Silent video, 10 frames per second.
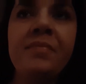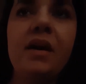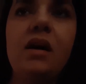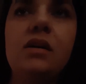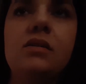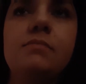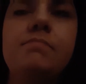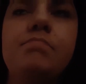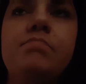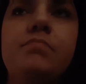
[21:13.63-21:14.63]

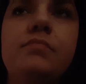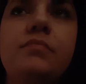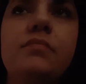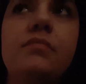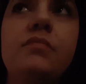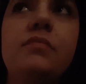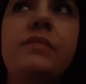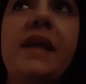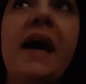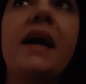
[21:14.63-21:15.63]

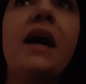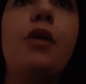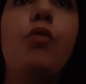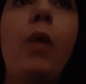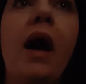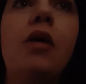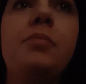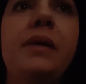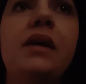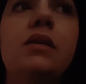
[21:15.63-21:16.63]
that kind of wowed
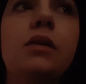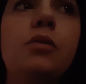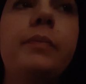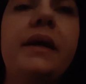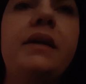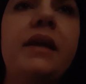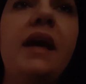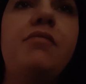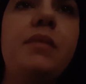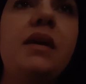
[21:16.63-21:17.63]
me a little bit and
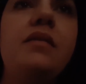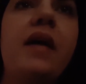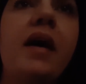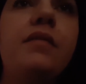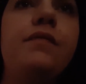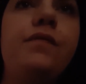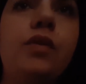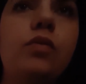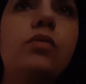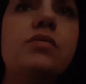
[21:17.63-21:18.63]
gave me that
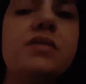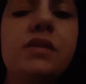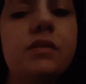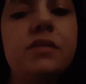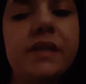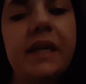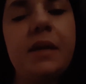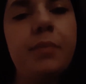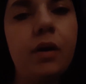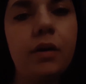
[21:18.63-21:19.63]
fuel to
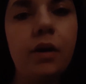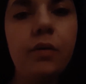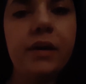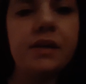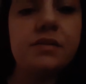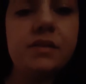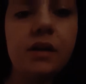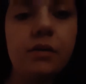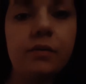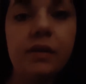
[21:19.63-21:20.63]
keep on going.
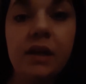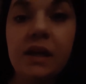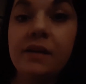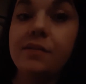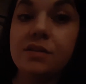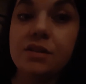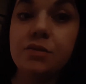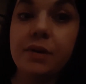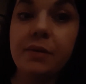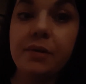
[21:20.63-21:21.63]
So this is
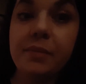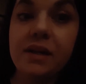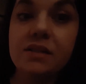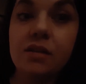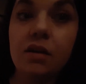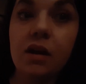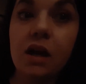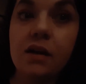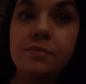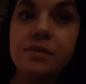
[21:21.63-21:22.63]
21 minutes long.
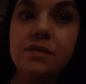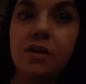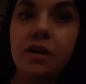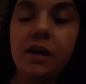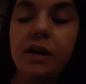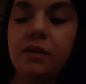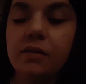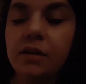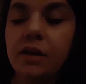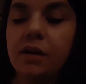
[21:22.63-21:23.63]
I'm sorry,
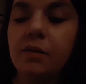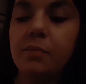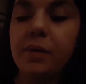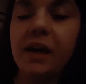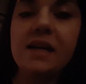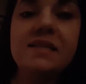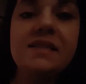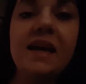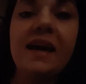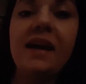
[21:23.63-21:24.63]
but I
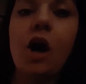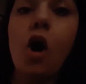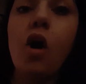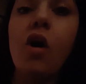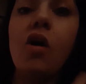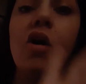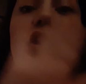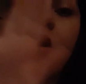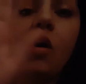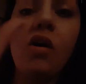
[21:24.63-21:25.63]
say
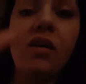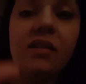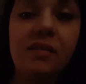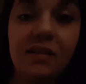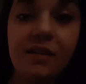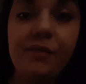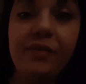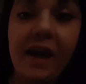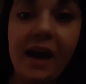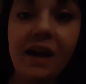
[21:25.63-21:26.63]
all of
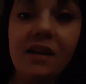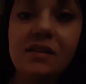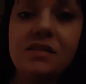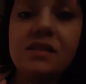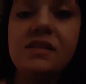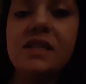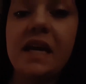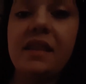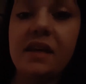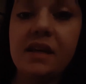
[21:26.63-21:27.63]
that to
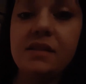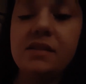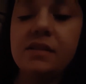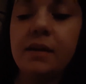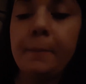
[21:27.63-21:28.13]
say this.